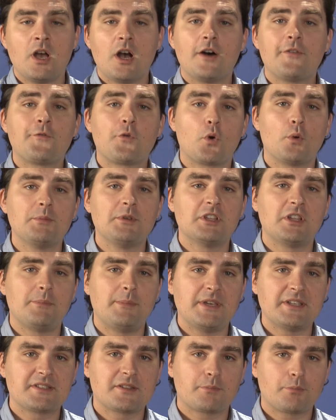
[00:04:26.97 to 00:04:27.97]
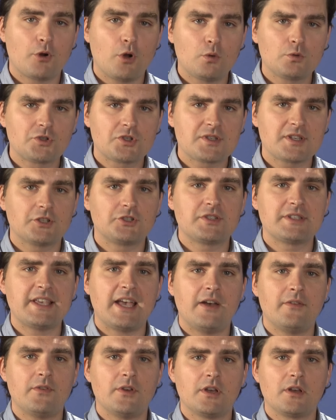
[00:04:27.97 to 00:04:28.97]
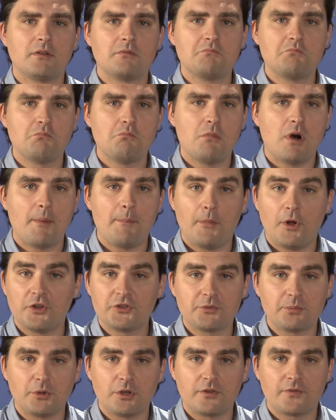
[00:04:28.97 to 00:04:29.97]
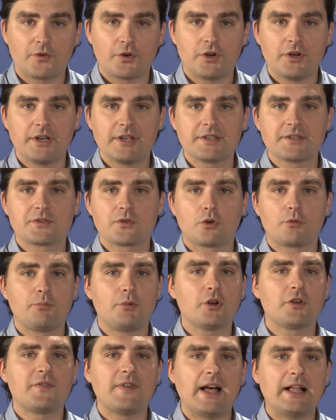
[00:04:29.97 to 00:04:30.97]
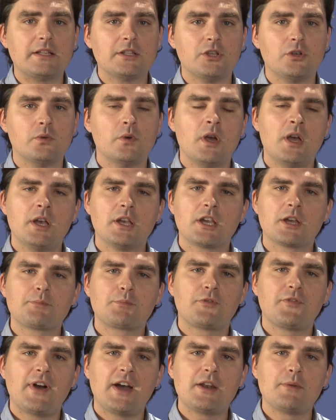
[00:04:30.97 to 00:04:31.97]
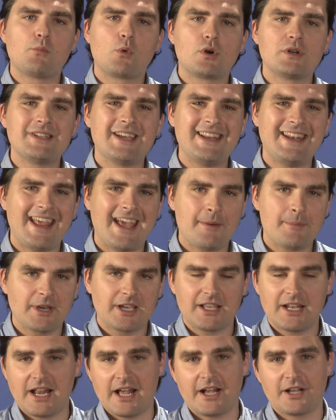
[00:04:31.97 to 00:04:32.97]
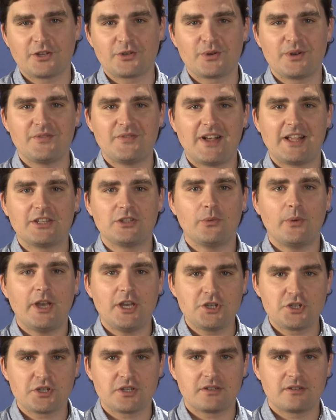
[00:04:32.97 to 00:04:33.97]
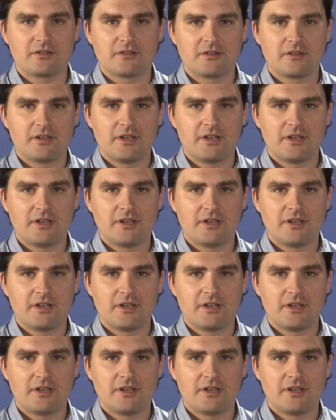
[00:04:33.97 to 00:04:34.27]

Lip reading: A formula-based approach, such as having a multiple of earnings or book value, can provide a more dynamic and accurate valuation.